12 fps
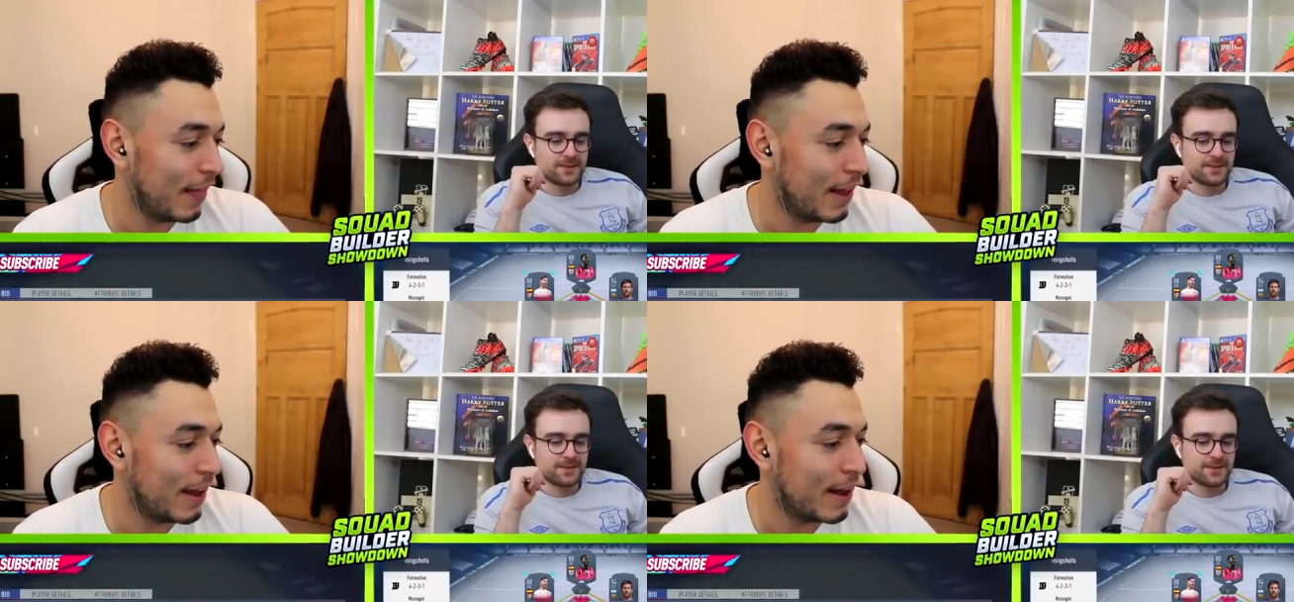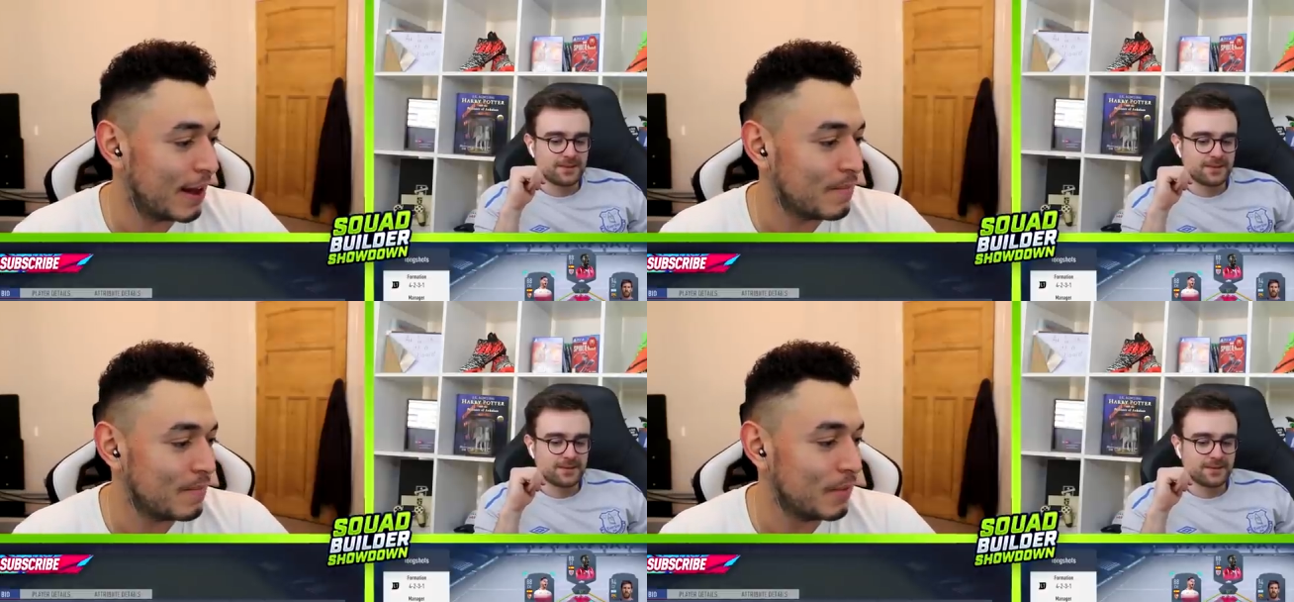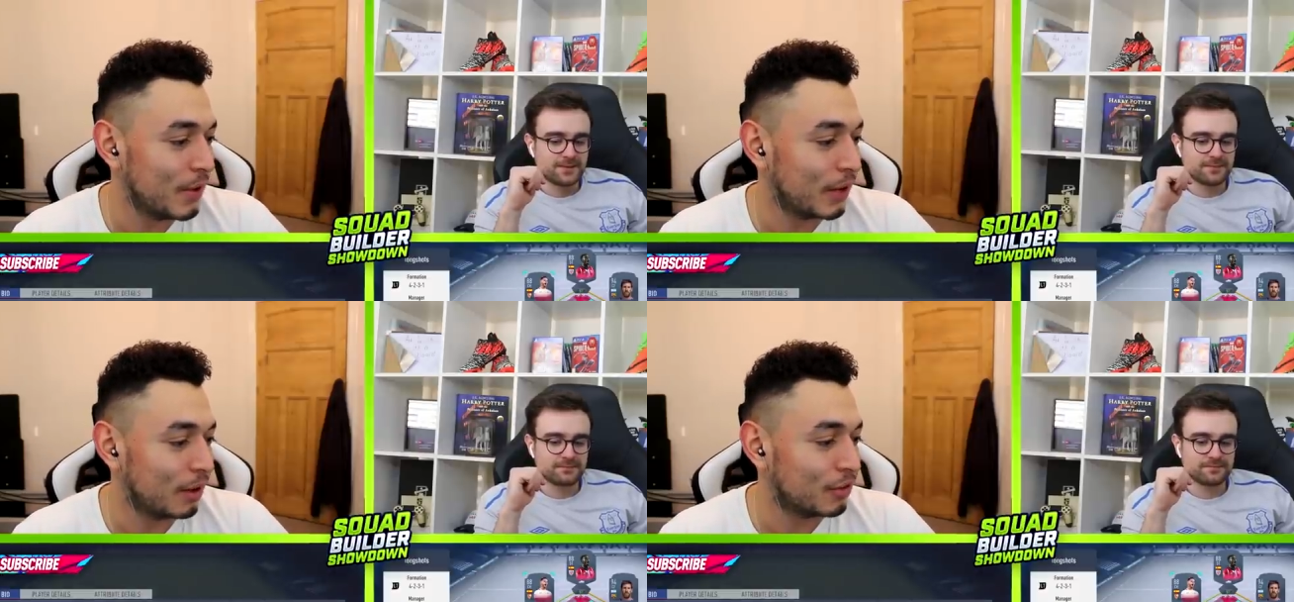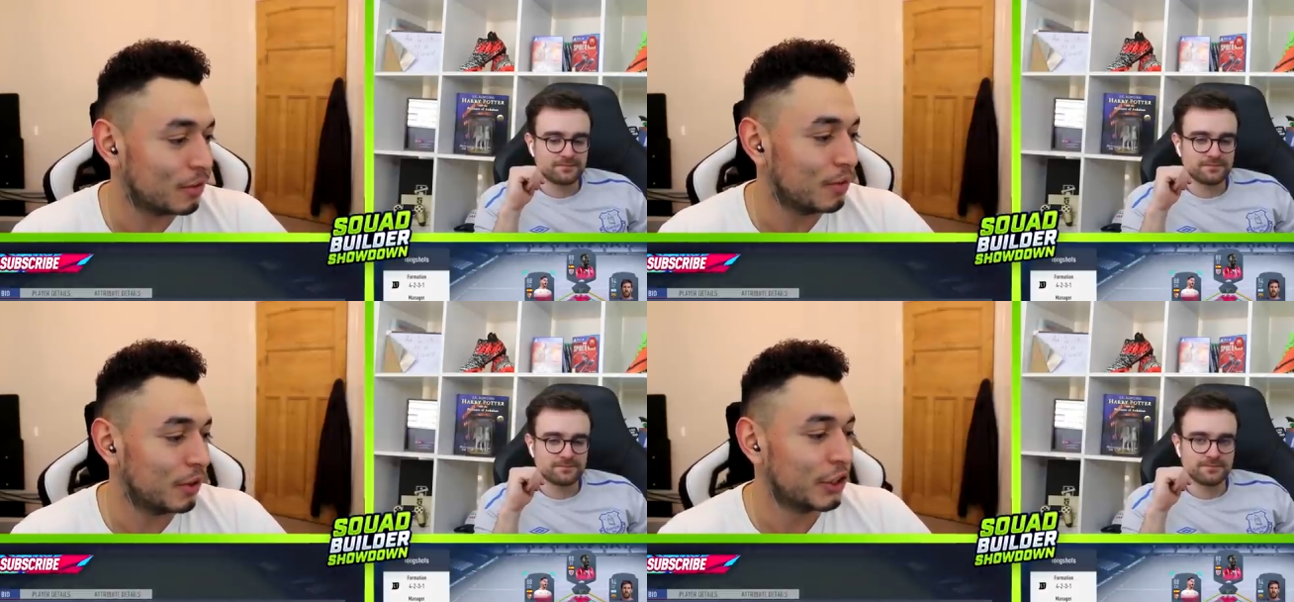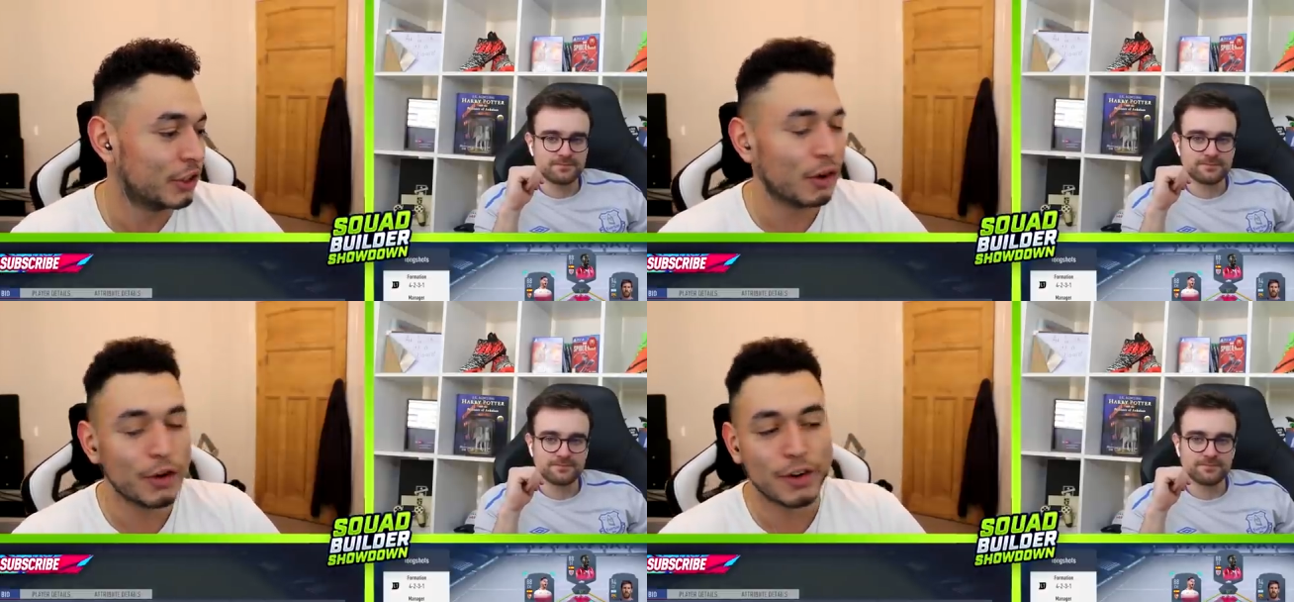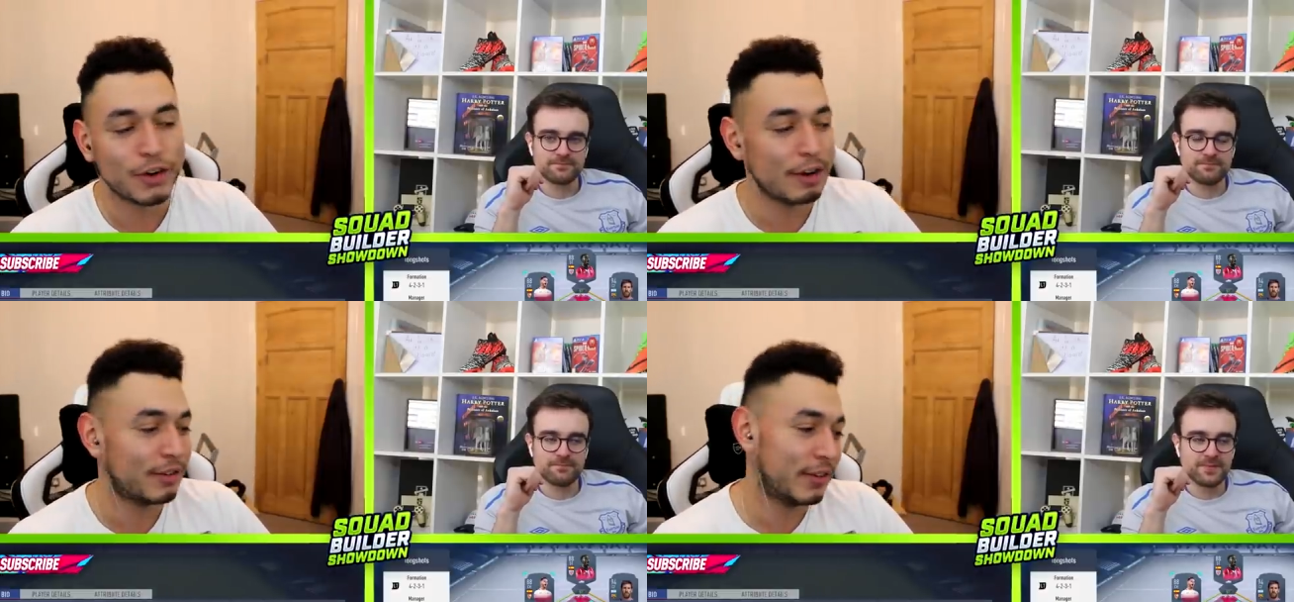Speaker 1: um, who comes from
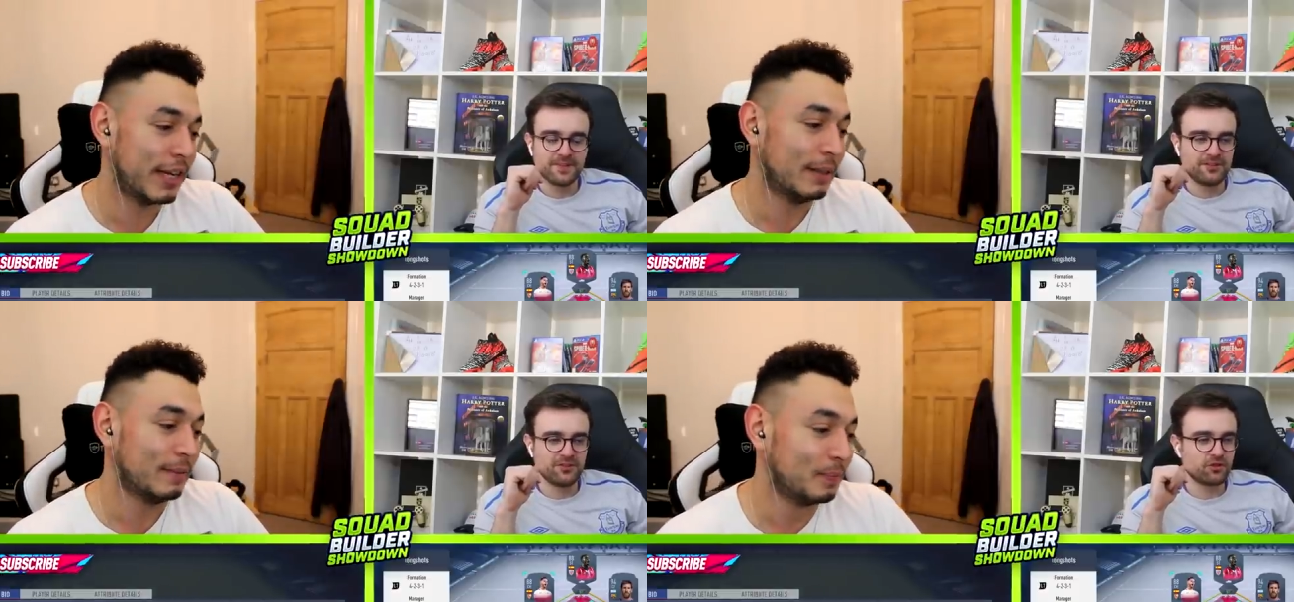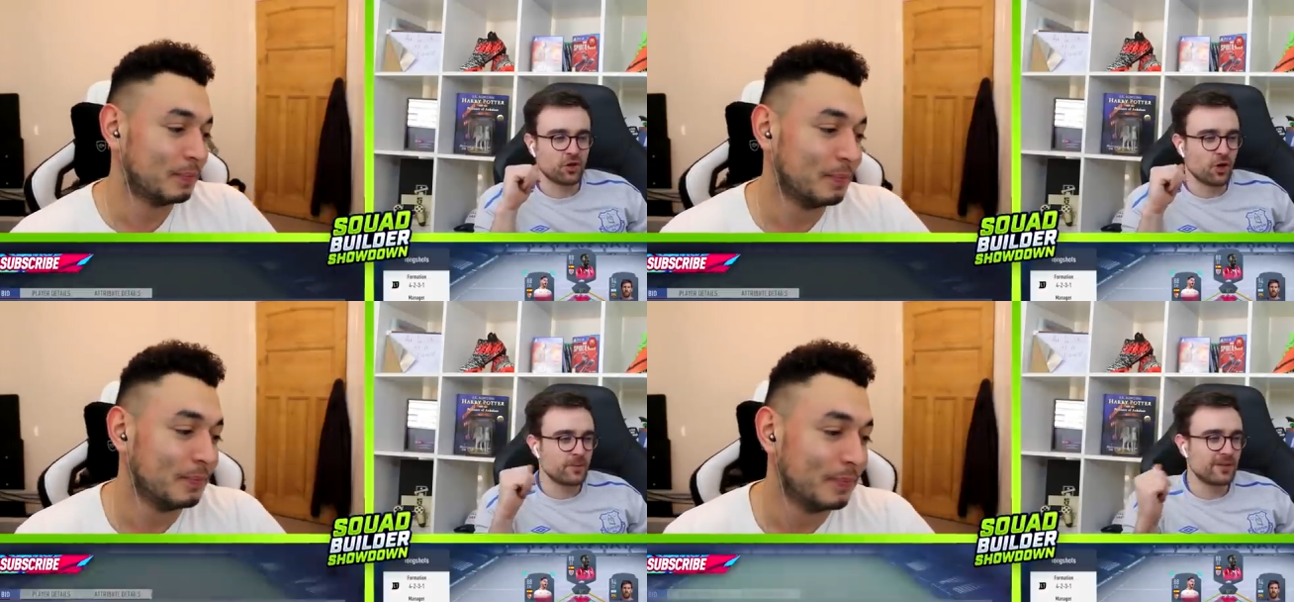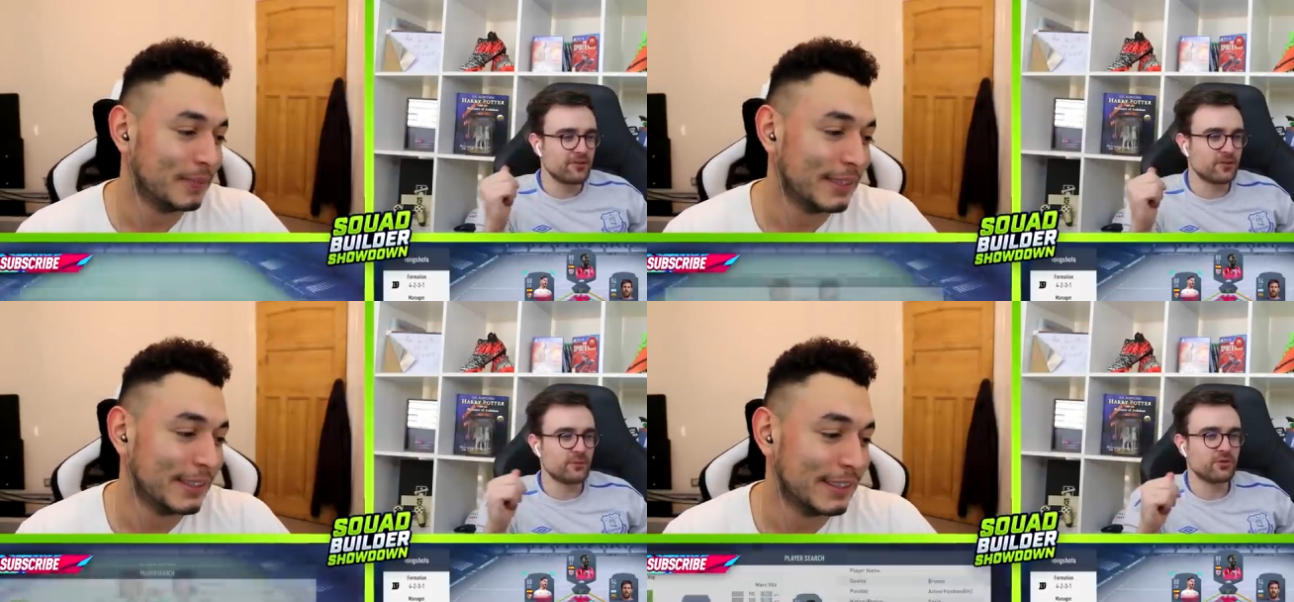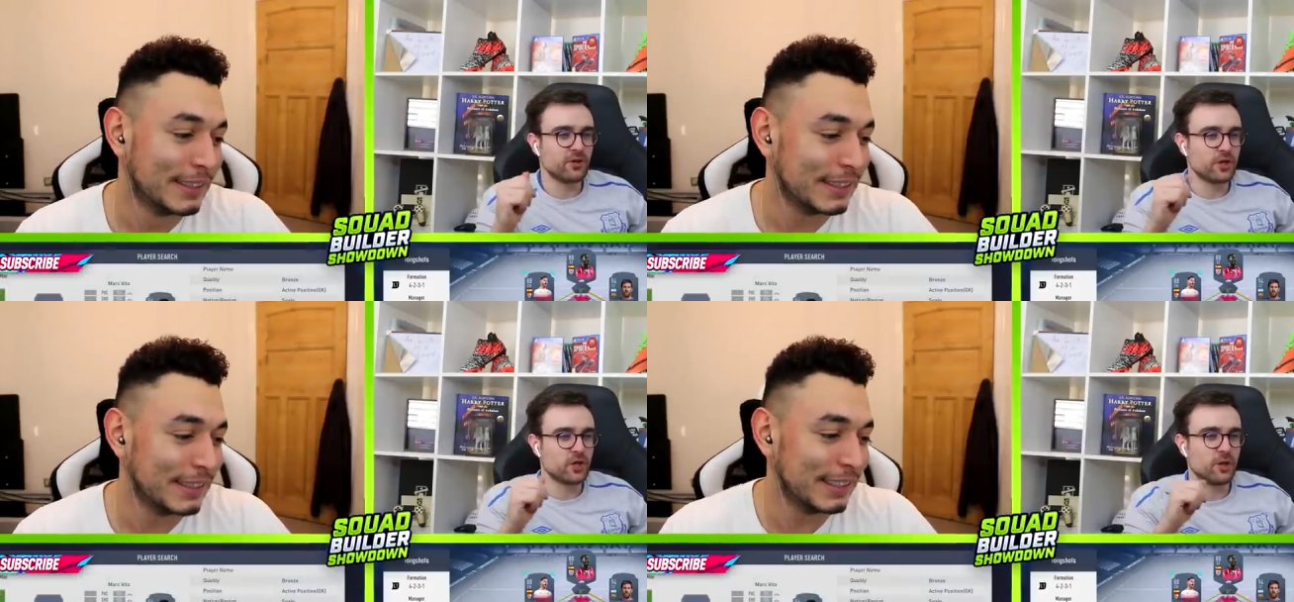Girona FC. This
Speaker 2: has got to be some sort of